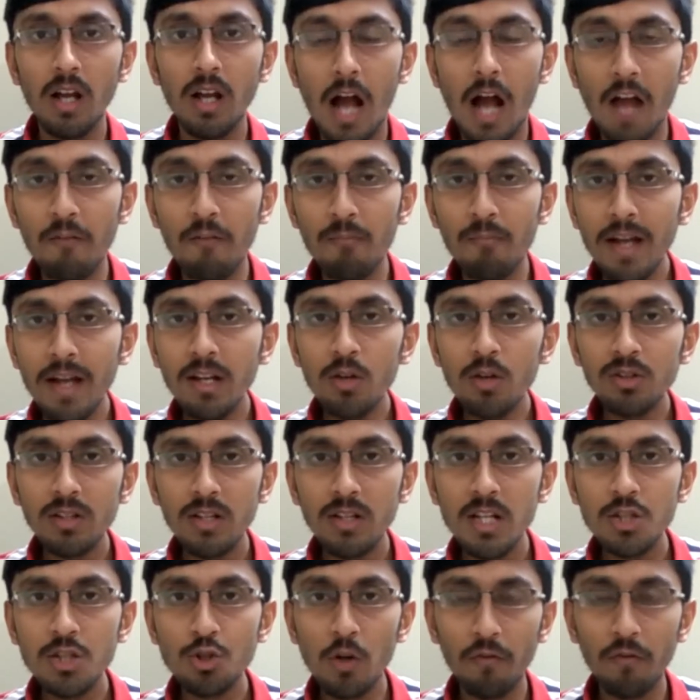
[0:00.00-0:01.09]
I've made down the
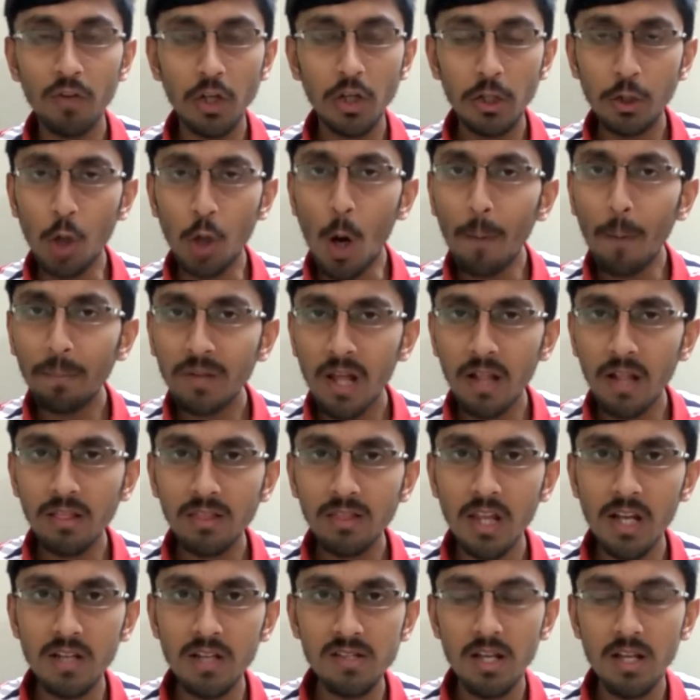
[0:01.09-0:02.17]
list of top 10
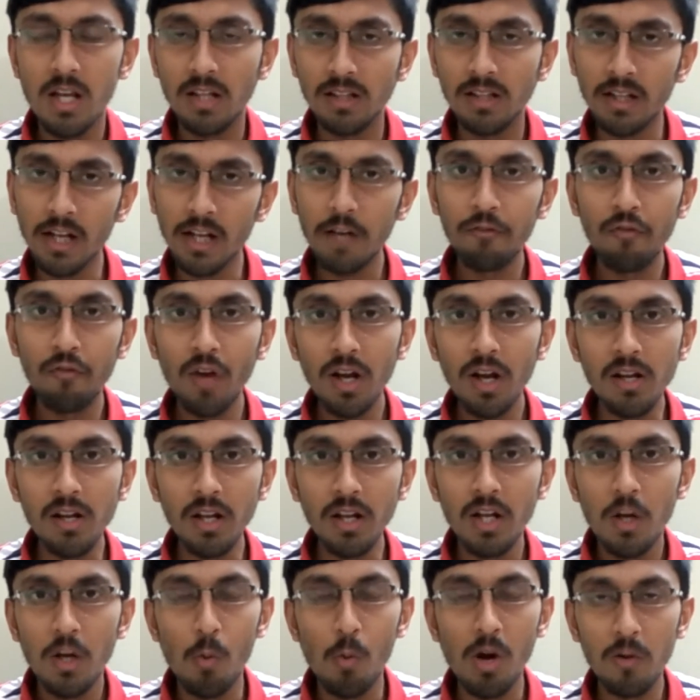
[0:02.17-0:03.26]
things that I felt
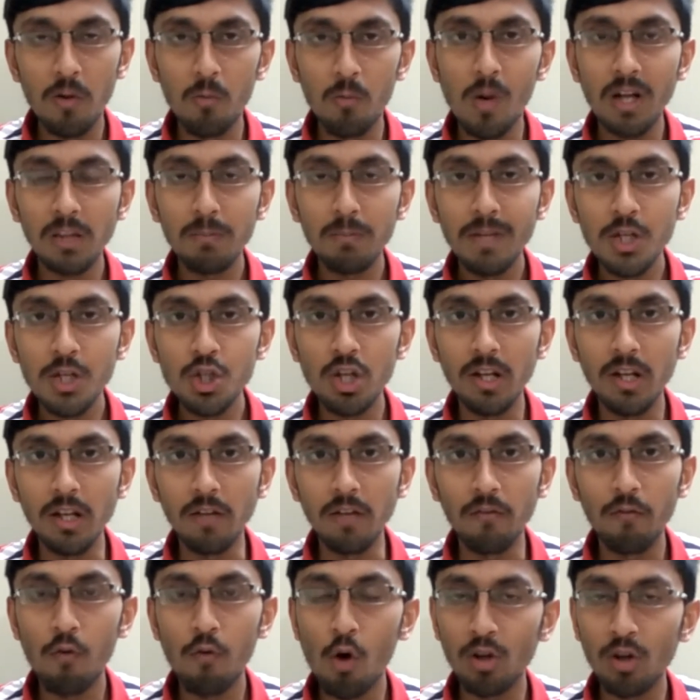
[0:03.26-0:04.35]
were worth mentioning
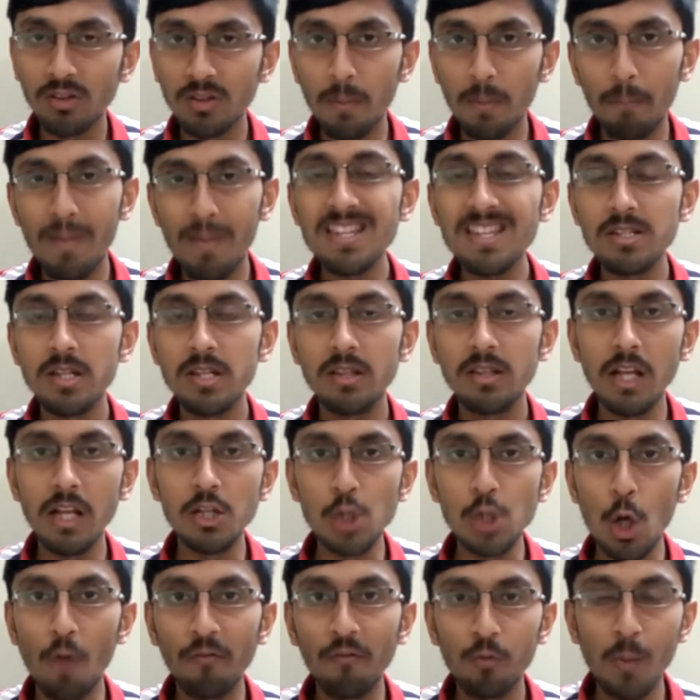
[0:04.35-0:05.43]
for the best things
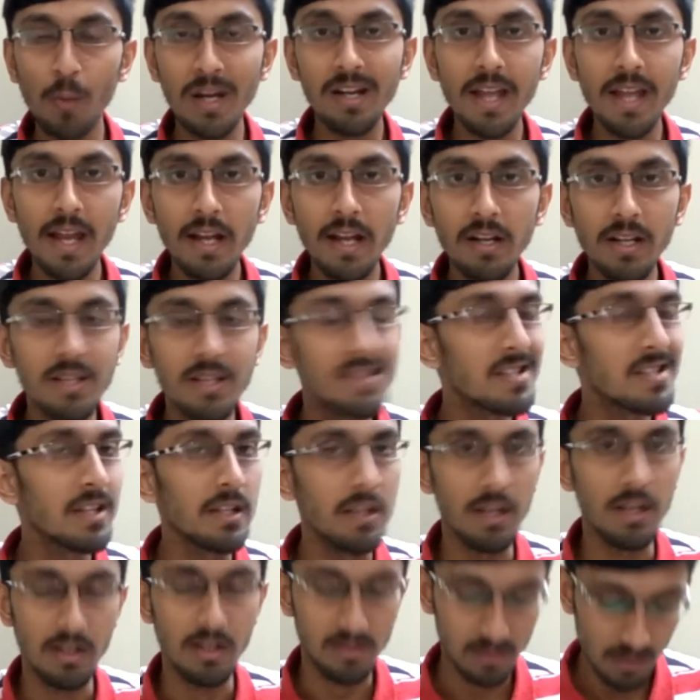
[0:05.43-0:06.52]
of 2018
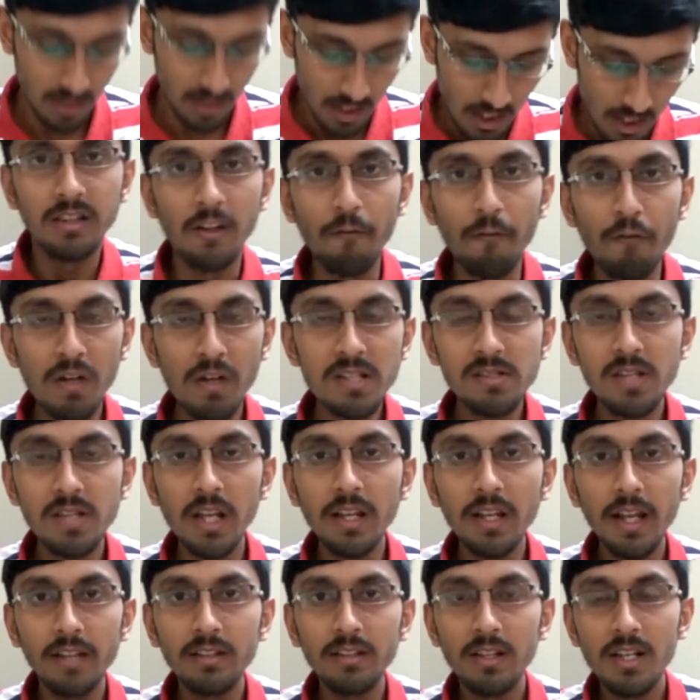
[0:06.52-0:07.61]
CES. The first
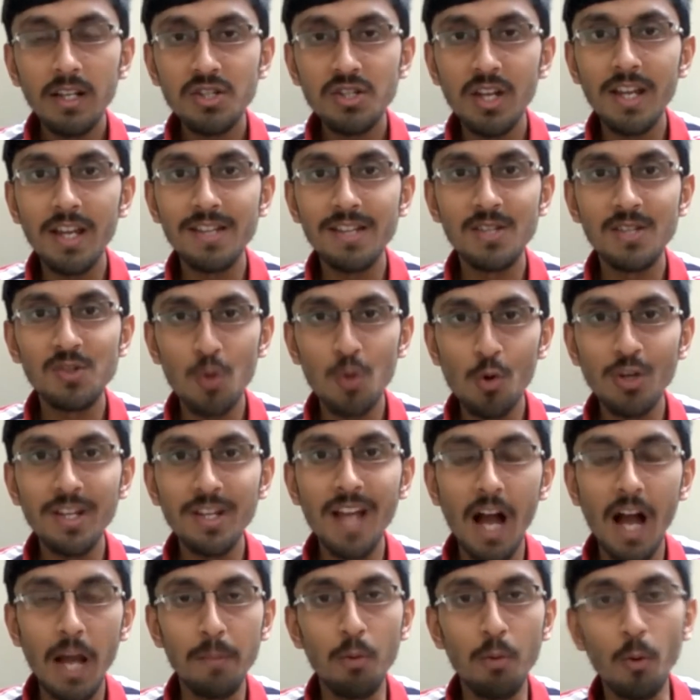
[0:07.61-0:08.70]
thing in the list is the Sony
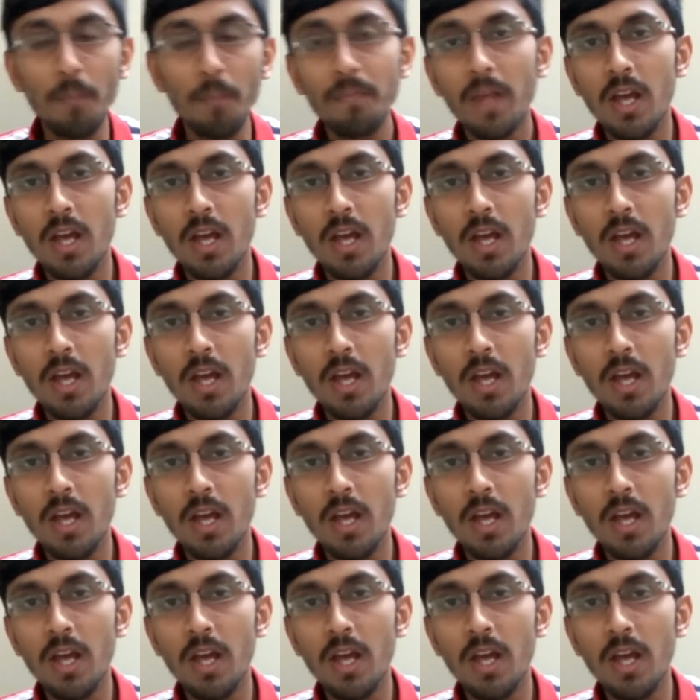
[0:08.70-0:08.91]
AIBO.